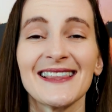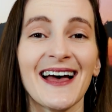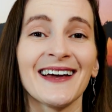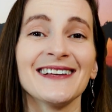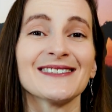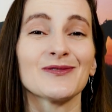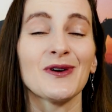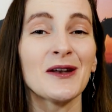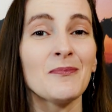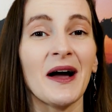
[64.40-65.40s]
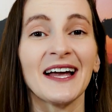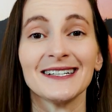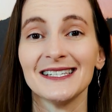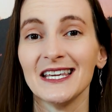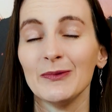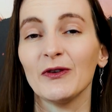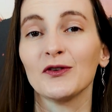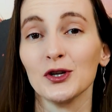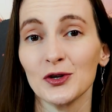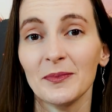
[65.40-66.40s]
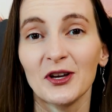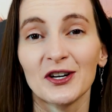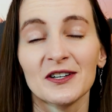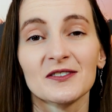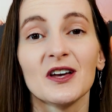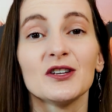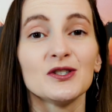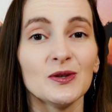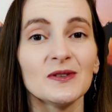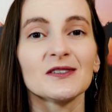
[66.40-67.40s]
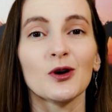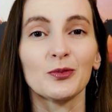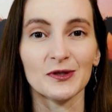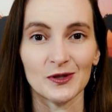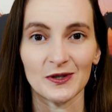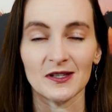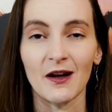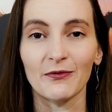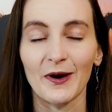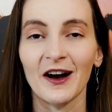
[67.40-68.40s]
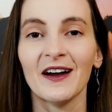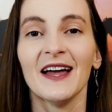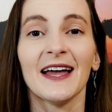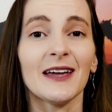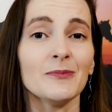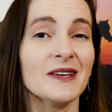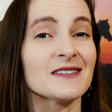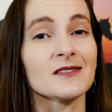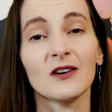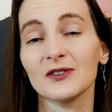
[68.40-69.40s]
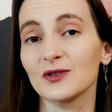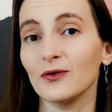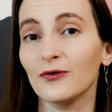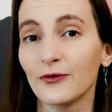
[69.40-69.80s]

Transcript: that it's run by a team of contributors to this open source software. It means it's also